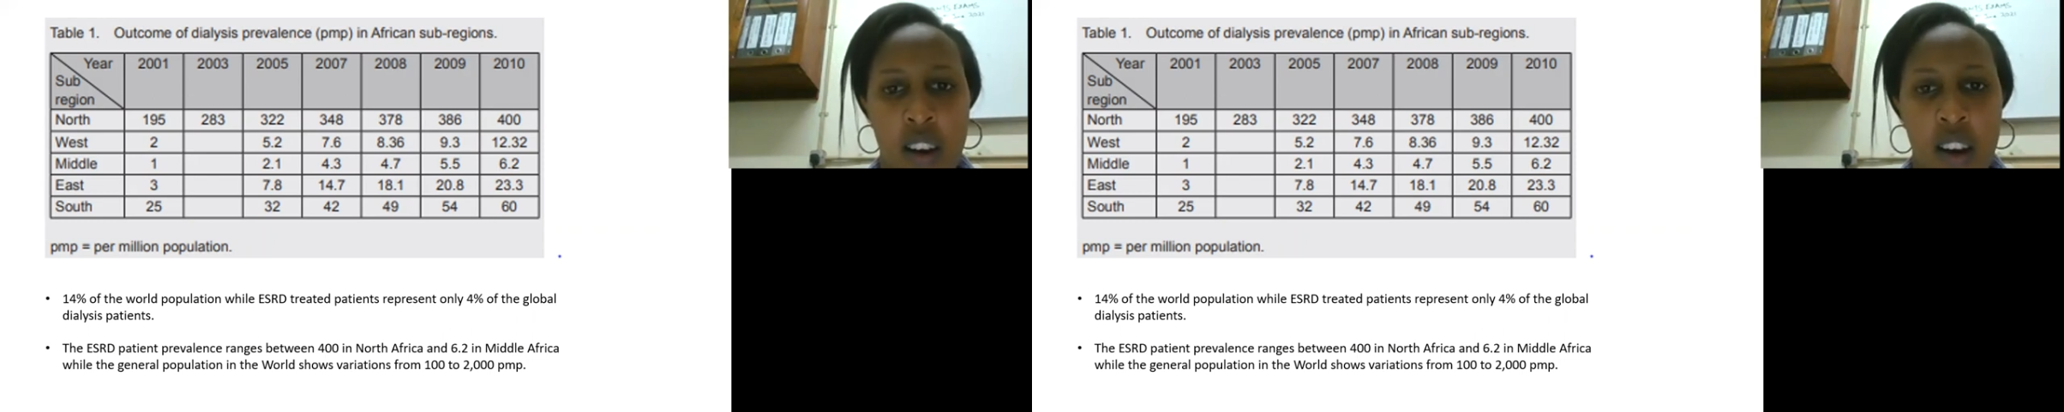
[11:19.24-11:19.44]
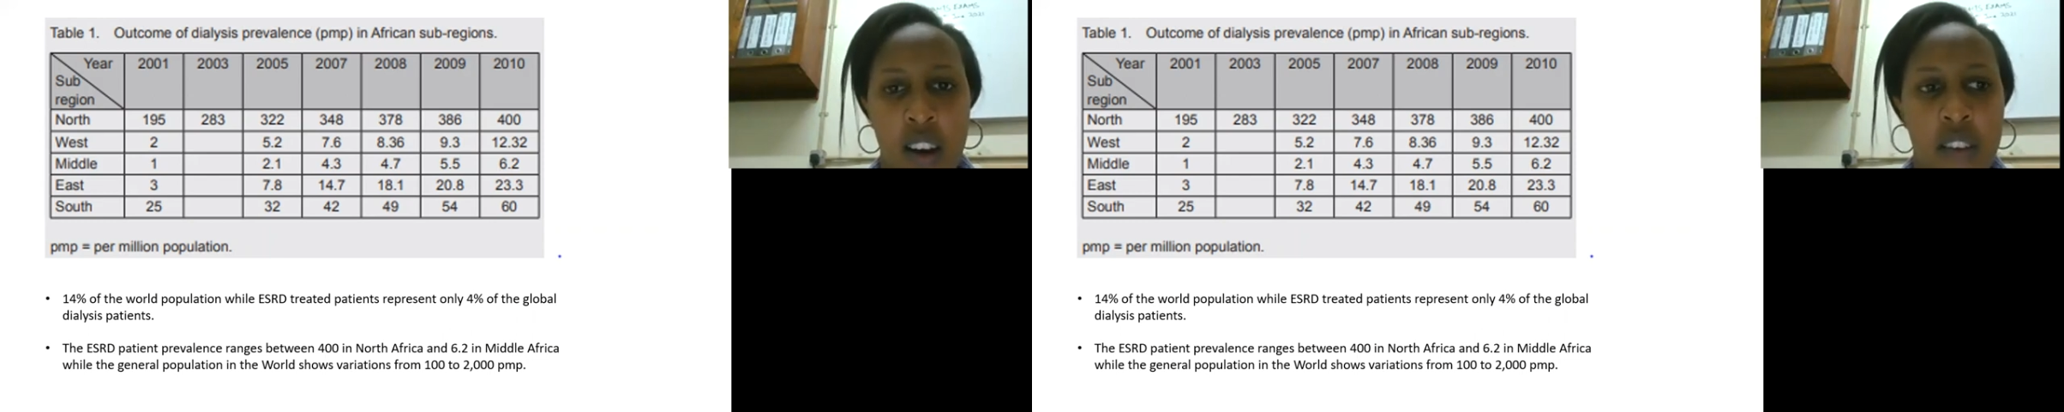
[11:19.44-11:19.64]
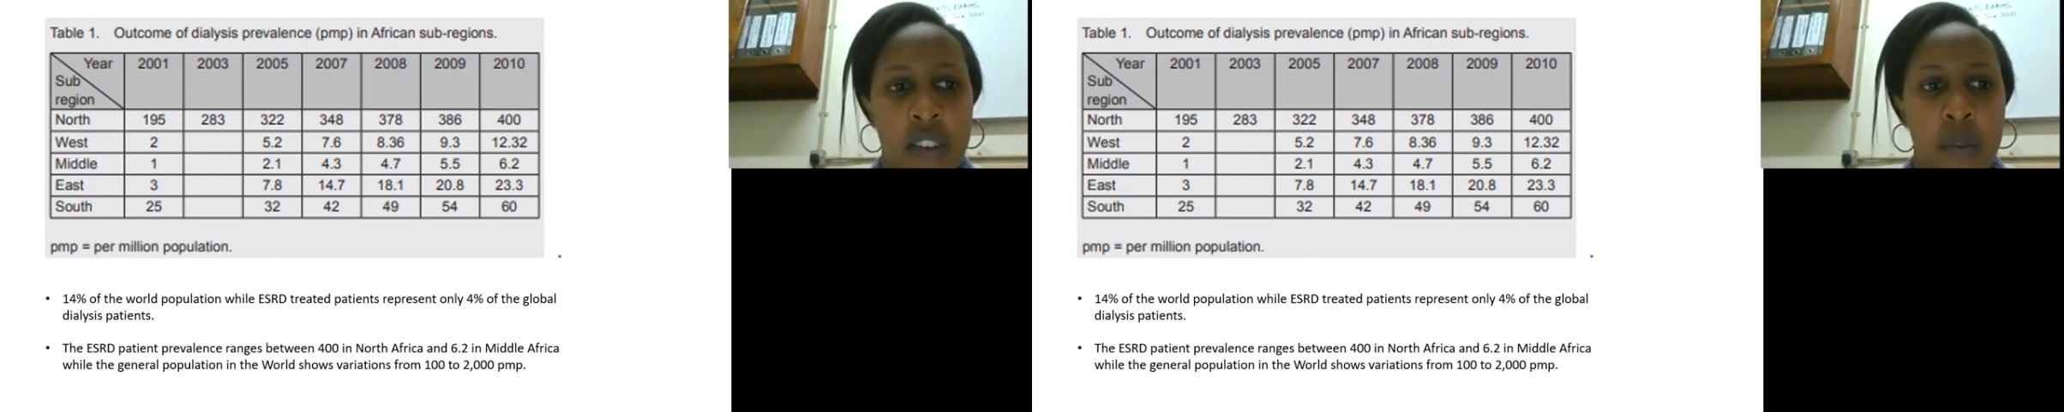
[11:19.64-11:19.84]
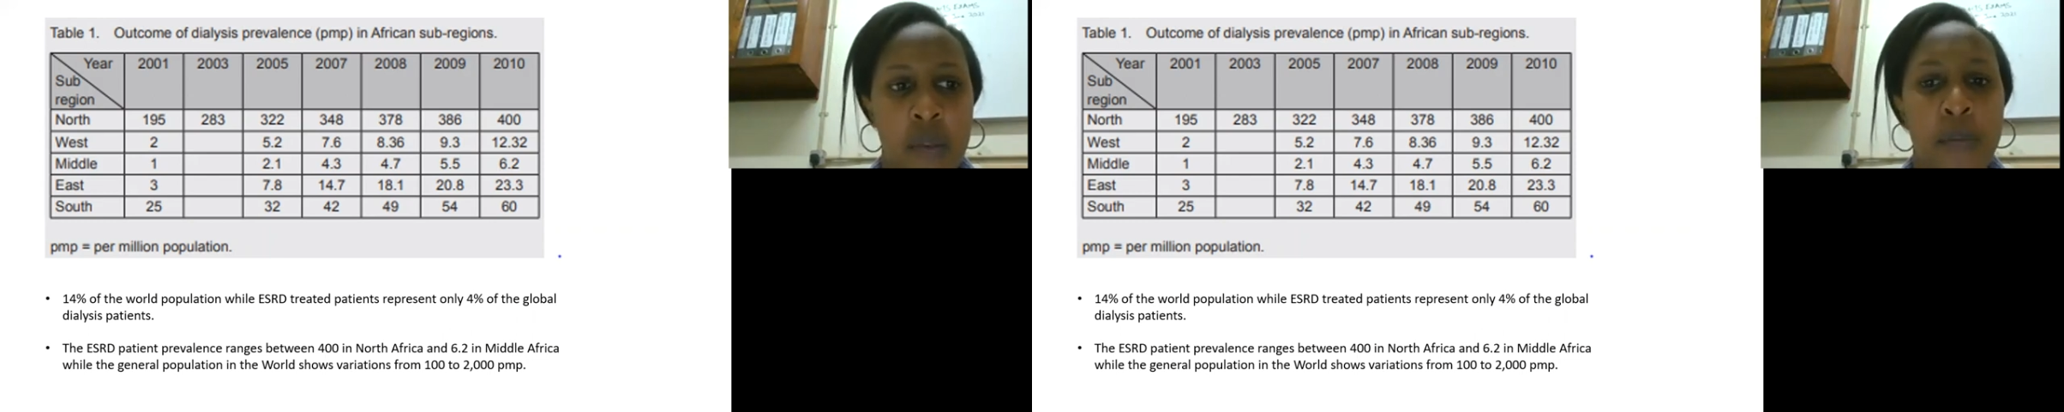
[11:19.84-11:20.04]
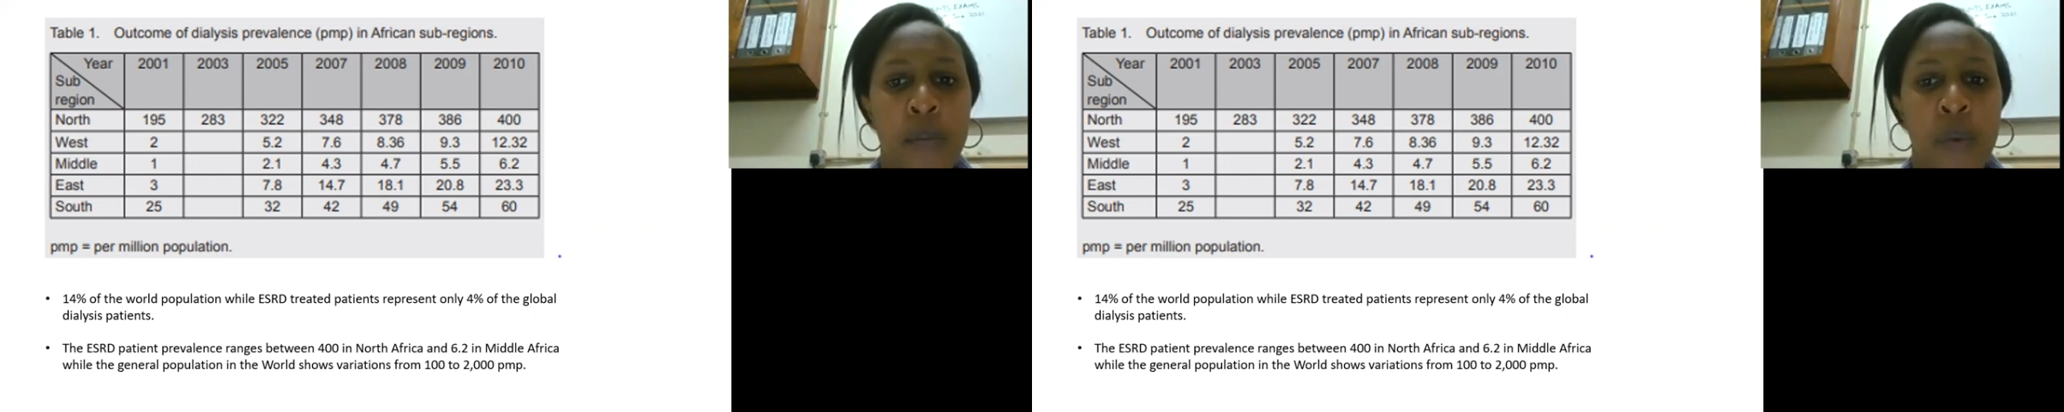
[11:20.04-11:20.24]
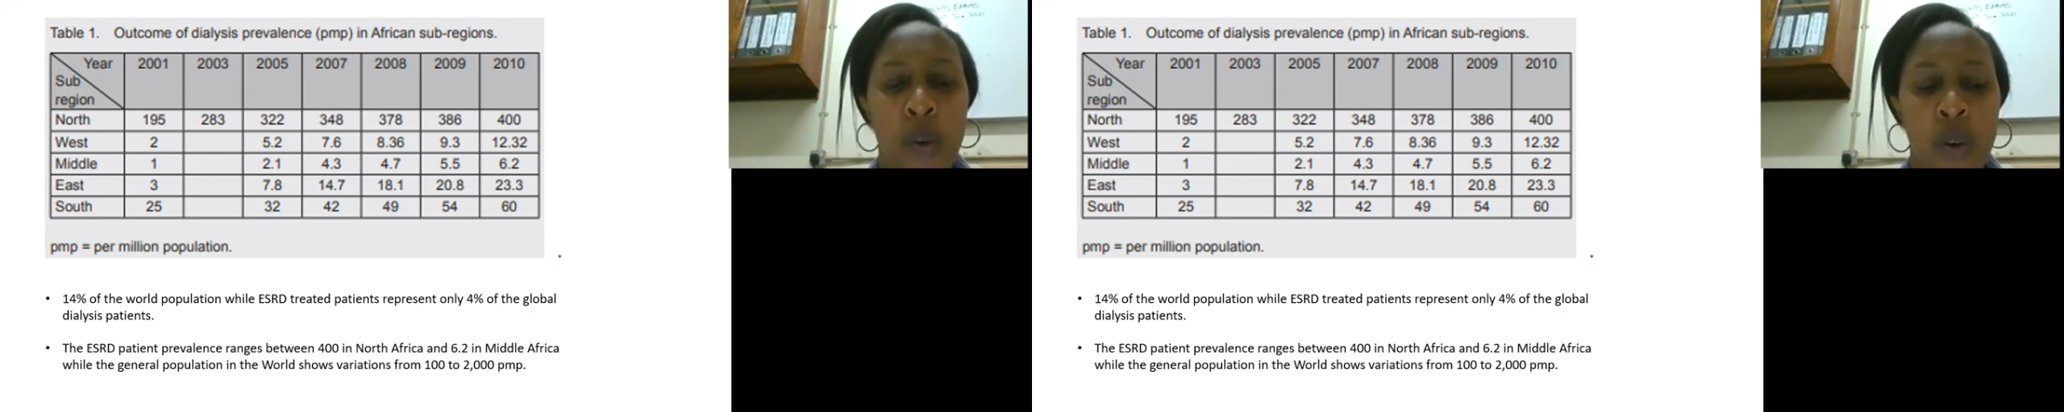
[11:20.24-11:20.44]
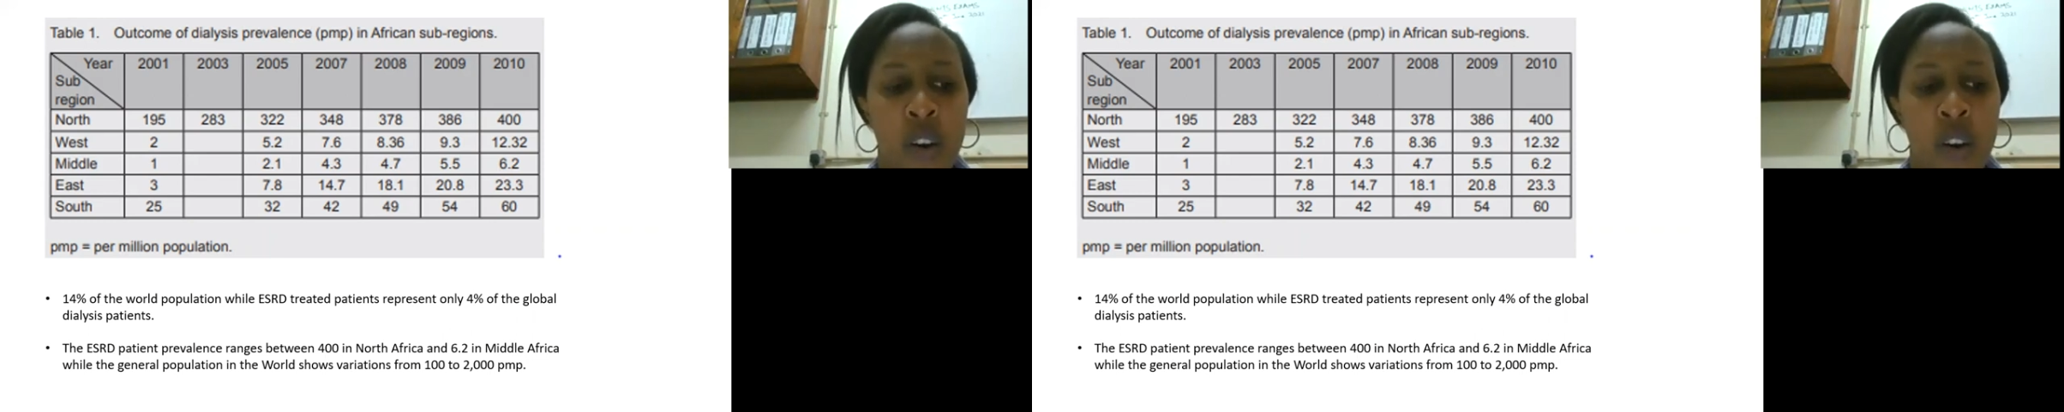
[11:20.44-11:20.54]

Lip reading: are having more